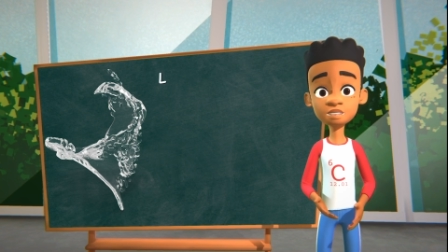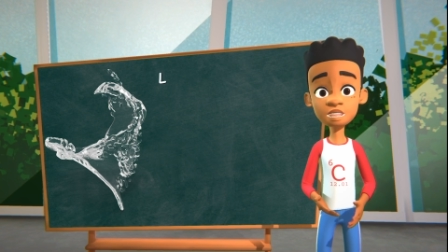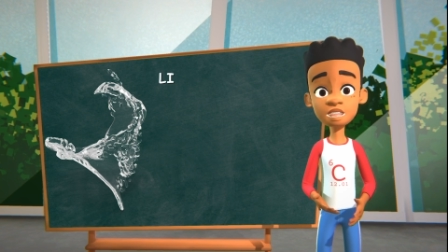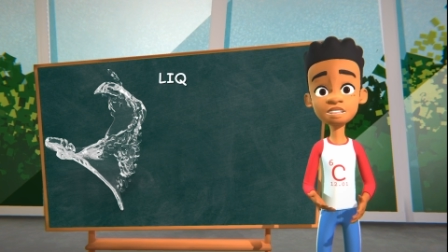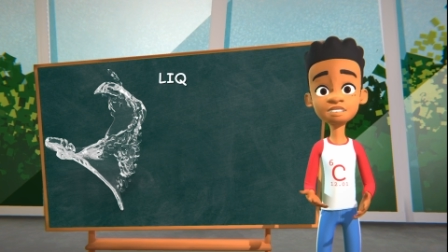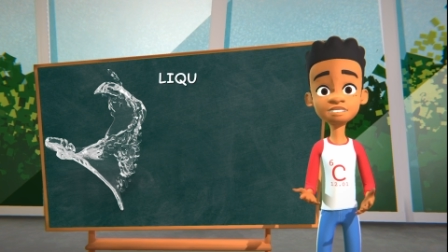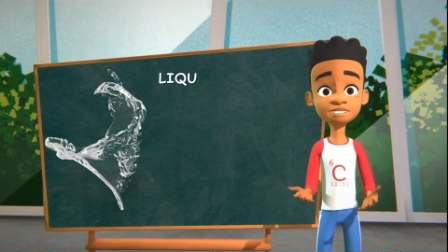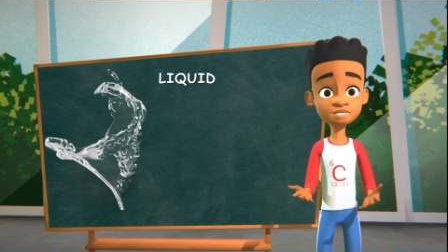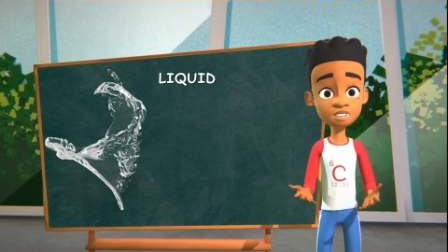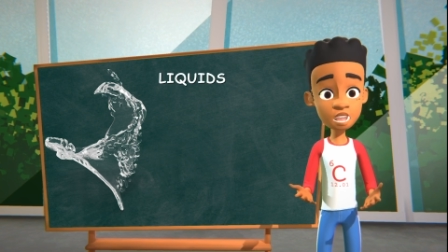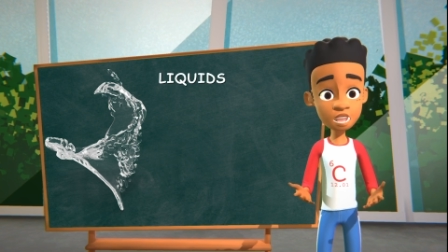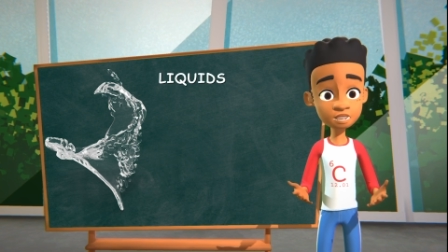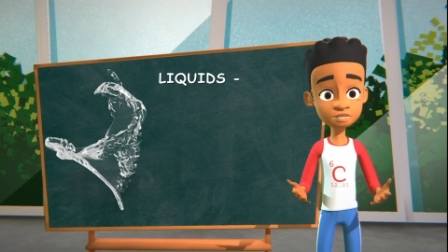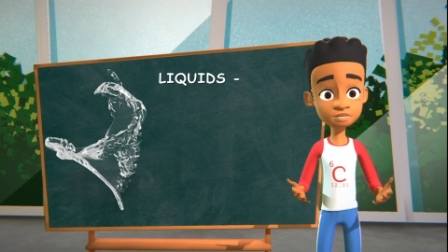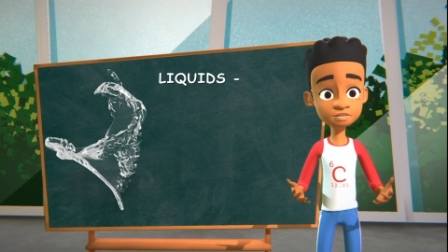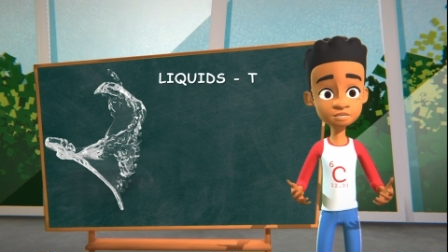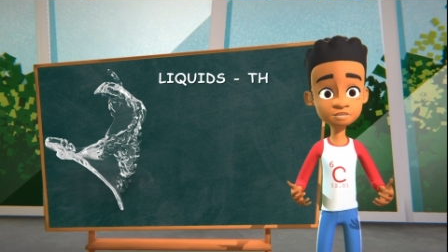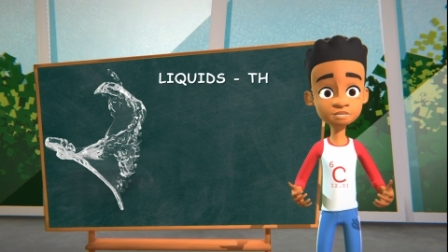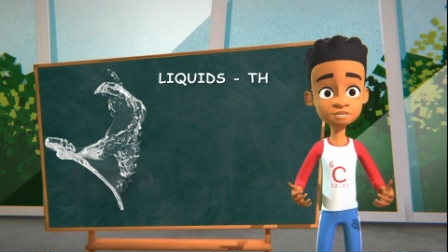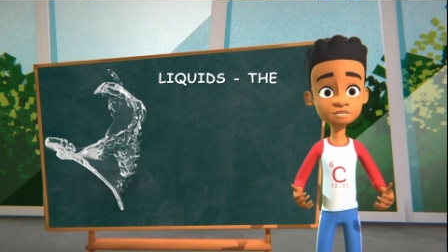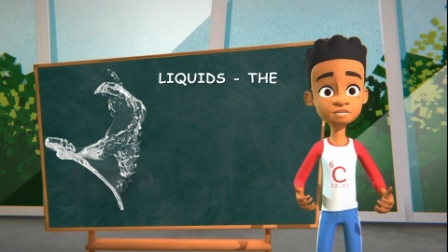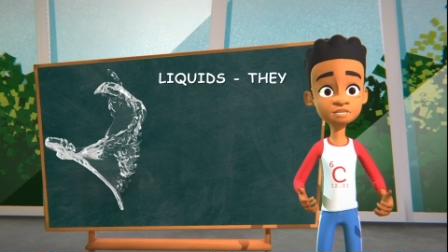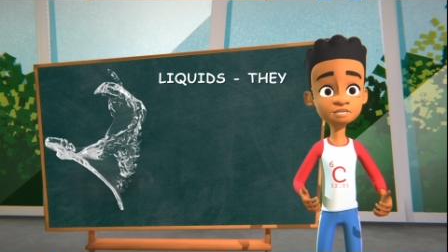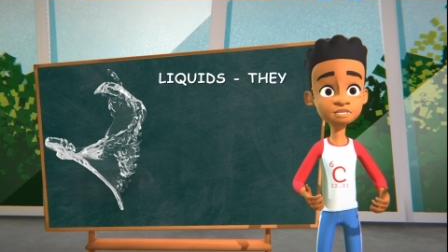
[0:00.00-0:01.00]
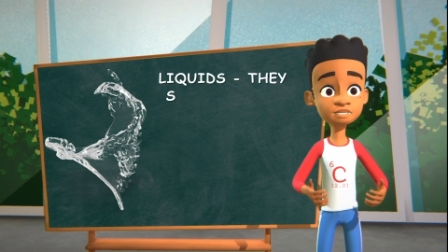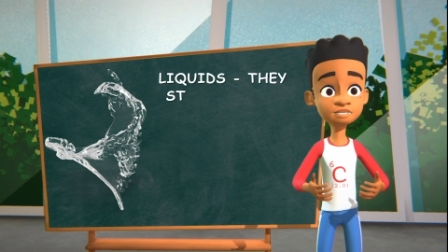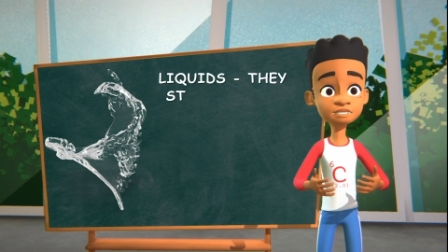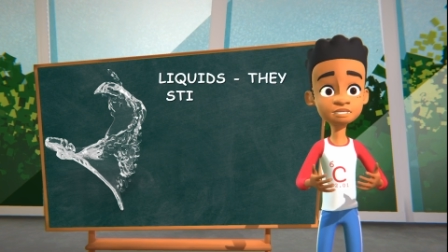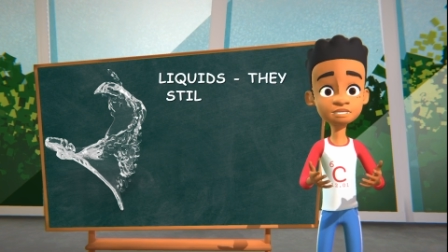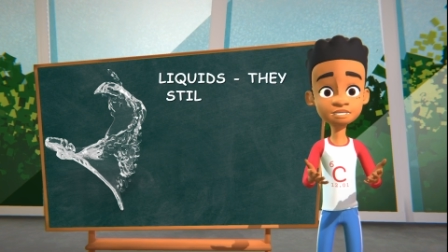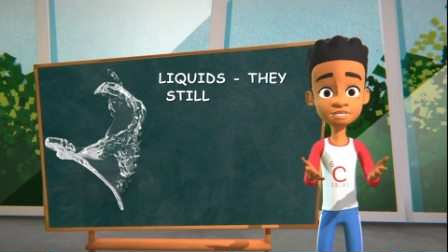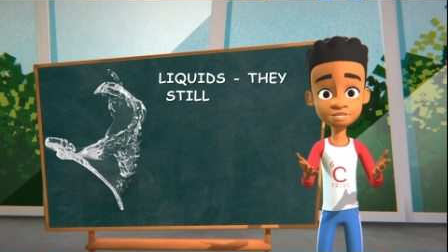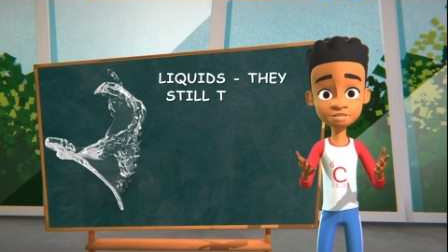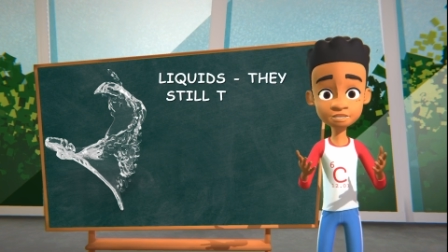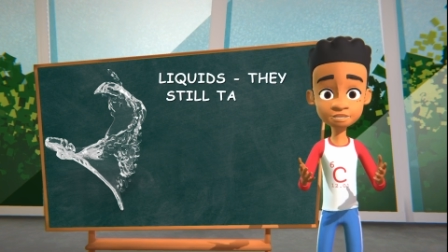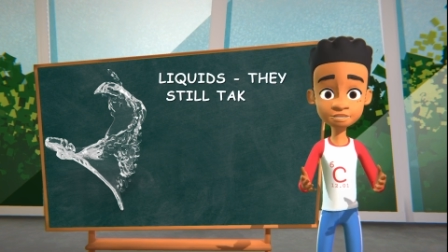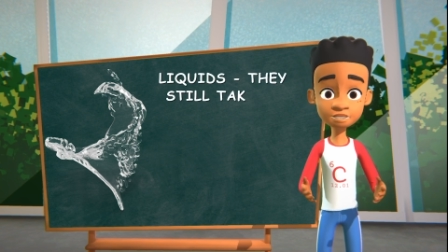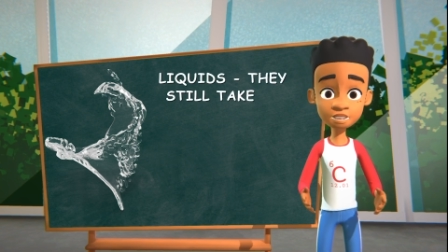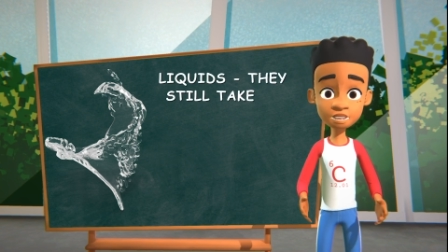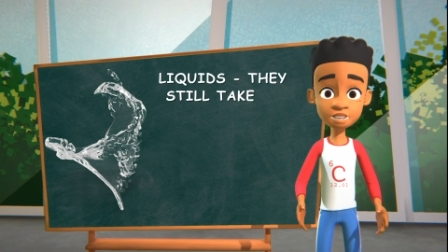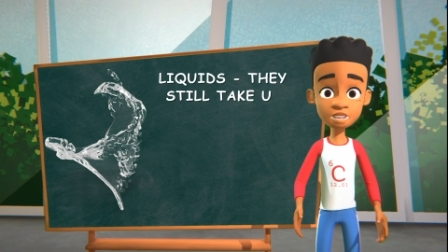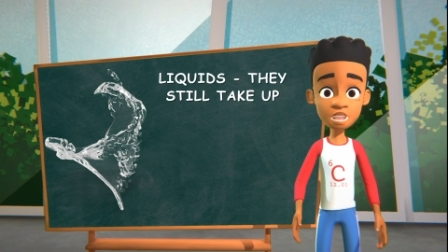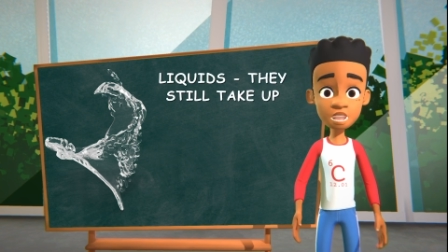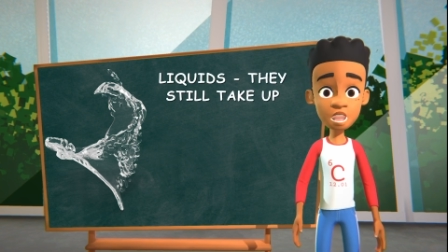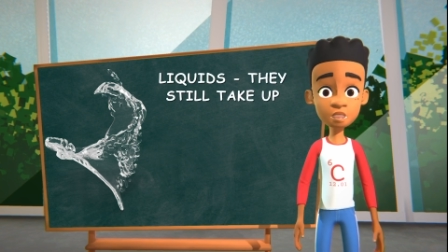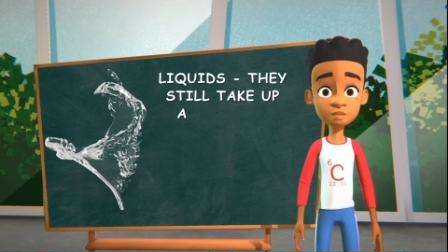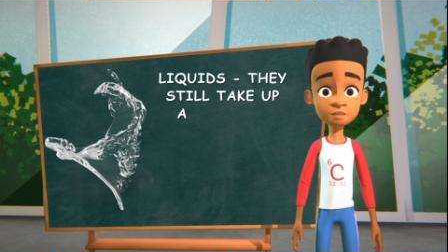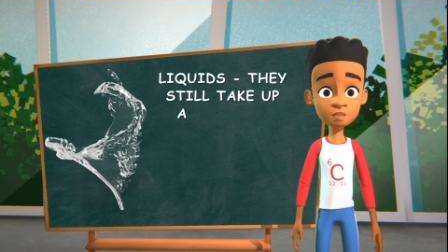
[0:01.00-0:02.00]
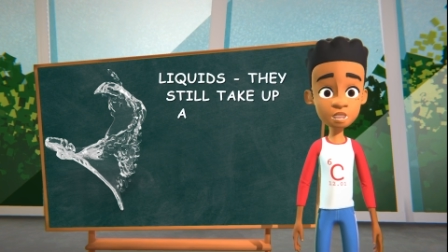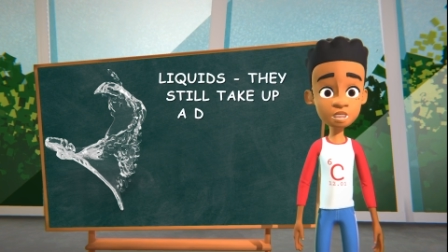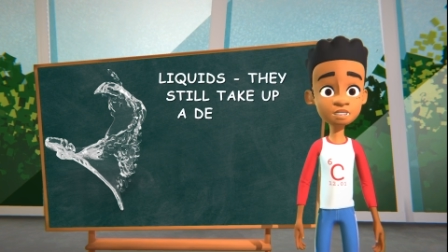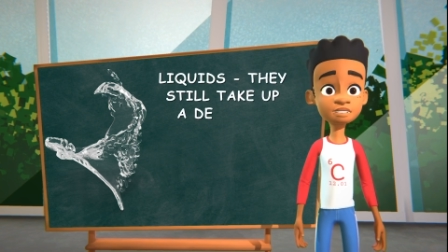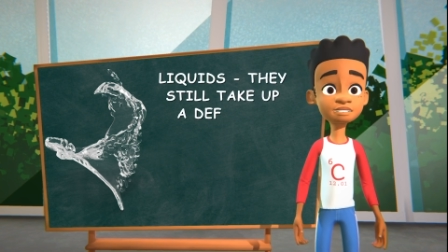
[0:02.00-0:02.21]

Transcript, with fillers: Like solids, they still take up